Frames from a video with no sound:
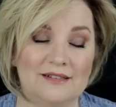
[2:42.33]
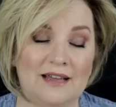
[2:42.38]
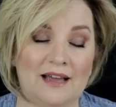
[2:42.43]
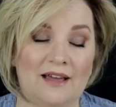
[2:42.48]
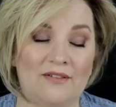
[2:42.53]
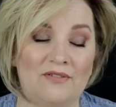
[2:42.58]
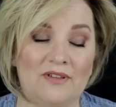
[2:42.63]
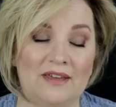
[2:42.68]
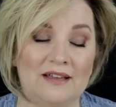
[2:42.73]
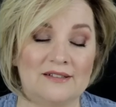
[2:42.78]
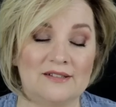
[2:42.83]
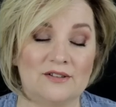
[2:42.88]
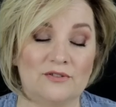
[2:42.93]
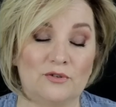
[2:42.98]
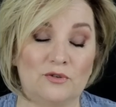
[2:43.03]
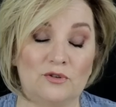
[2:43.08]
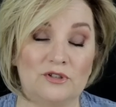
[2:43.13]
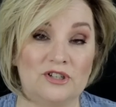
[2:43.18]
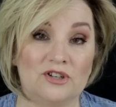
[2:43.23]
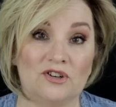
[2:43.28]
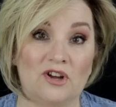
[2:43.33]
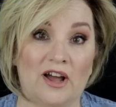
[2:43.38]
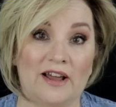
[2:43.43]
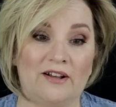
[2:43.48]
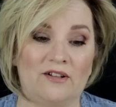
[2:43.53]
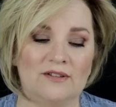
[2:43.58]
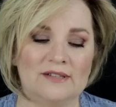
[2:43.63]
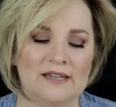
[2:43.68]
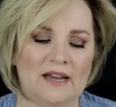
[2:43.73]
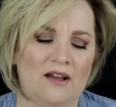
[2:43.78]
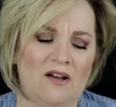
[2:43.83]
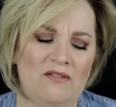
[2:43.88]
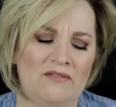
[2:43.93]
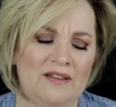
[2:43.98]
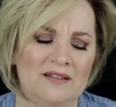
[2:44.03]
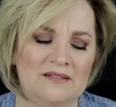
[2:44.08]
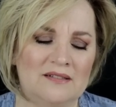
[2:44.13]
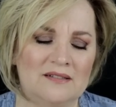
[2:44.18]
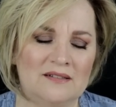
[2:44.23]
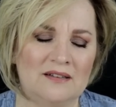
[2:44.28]
I think it's a little denial. It's like, oh,
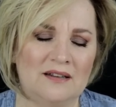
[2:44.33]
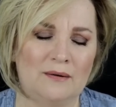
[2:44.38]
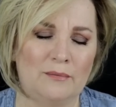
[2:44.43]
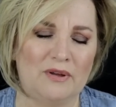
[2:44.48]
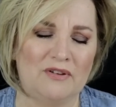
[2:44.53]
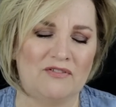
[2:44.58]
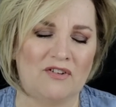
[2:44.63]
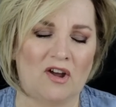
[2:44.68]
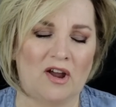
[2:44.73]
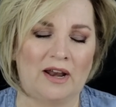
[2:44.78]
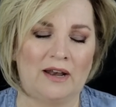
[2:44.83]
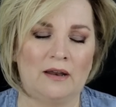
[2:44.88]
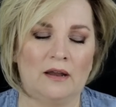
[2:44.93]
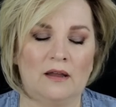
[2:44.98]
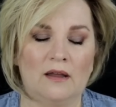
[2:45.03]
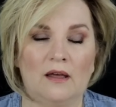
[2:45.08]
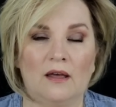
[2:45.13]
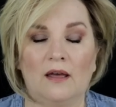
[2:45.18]
that's going to be fine.